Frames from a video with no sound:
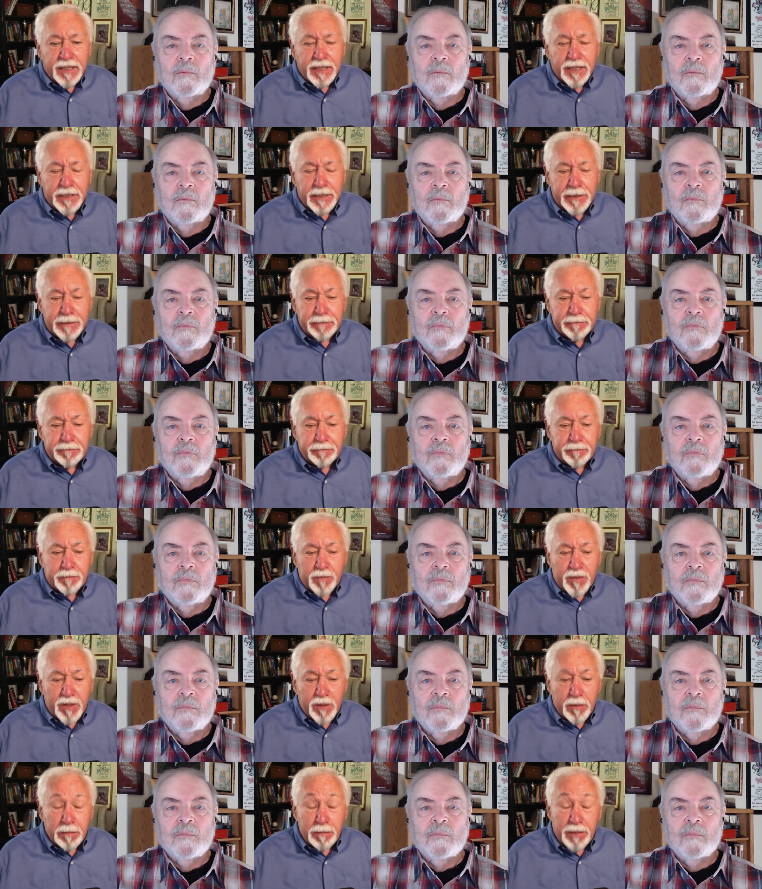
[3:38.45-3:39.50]

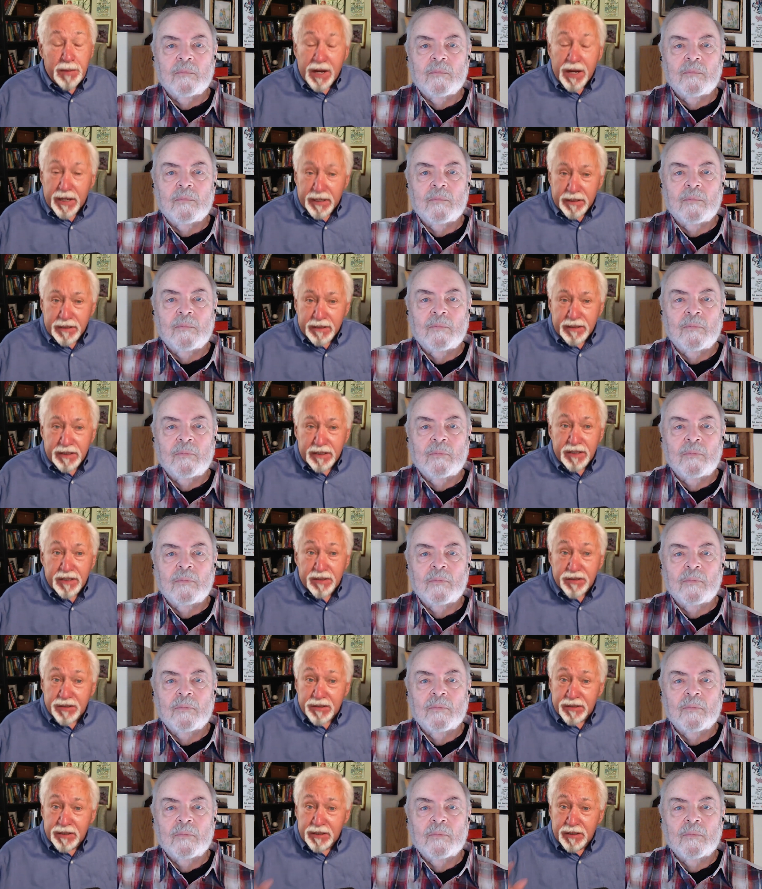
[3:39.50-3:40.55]
Speaker 1: but
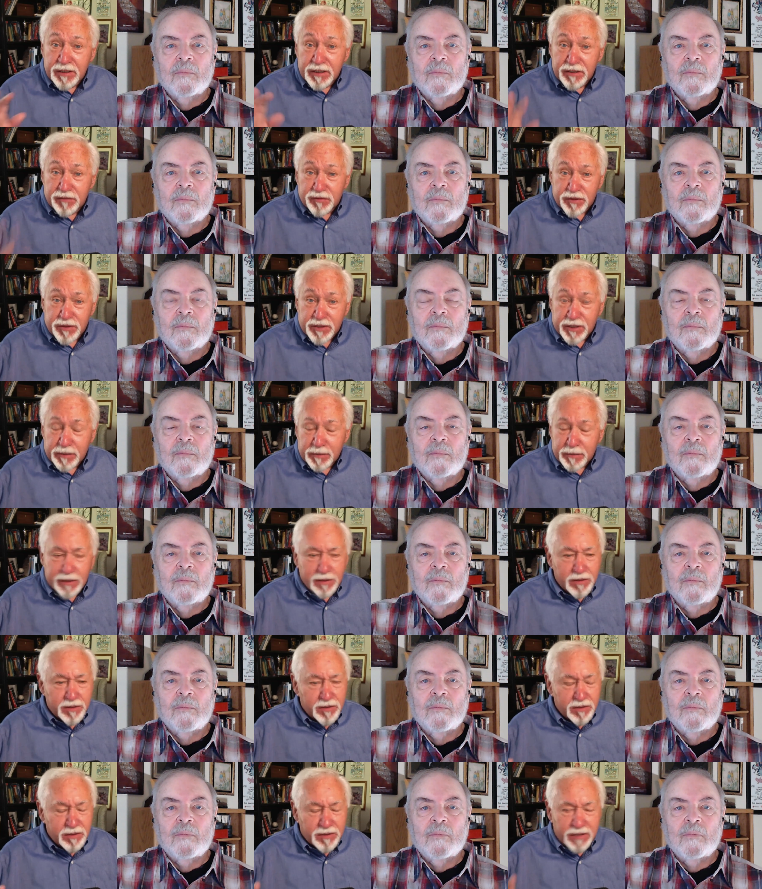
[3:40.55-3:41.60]
it's still interesting
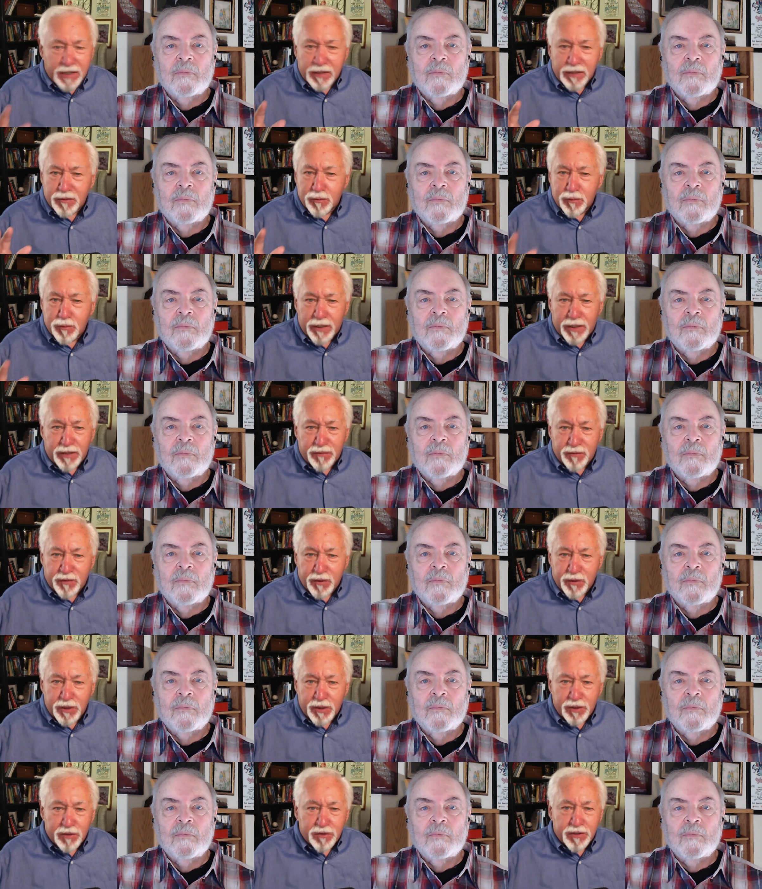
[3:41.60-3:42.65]
because it's got great
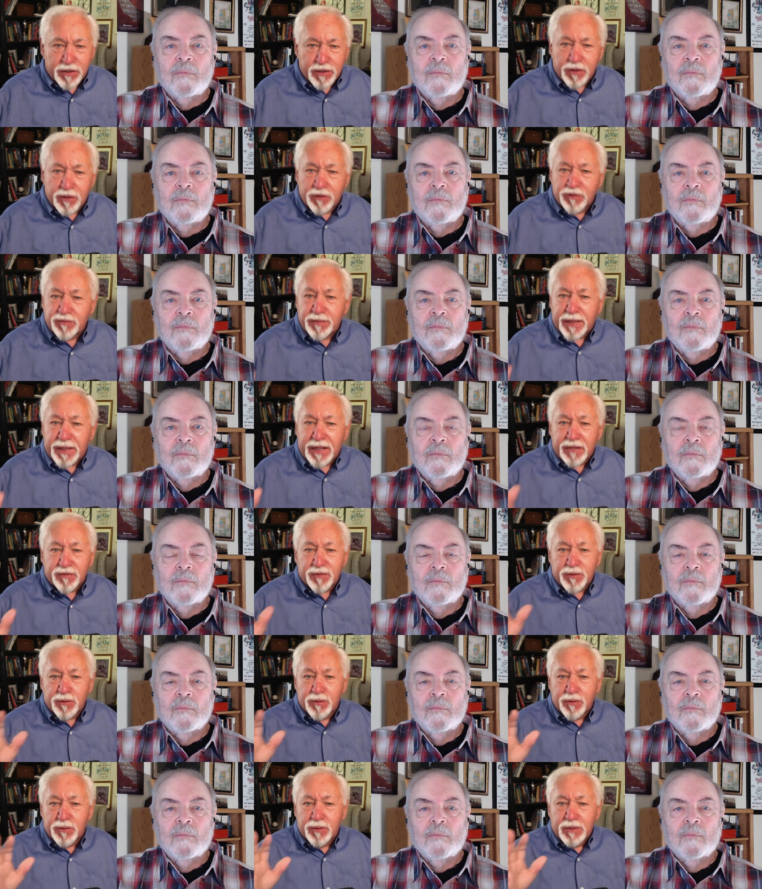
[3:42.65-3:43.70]
footage. It goes back
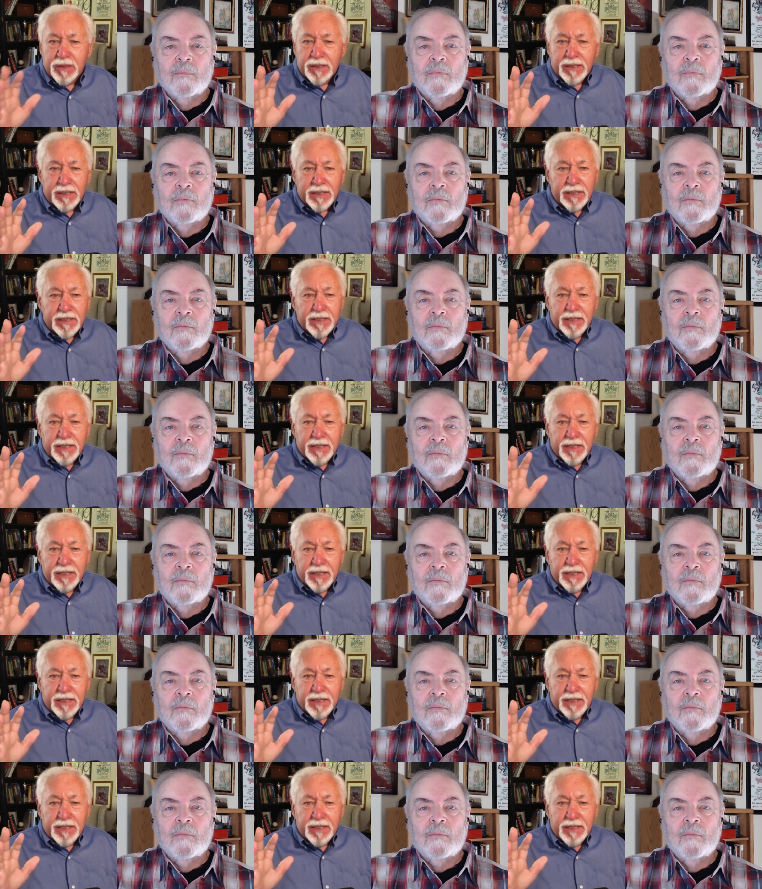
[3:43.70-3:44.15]
through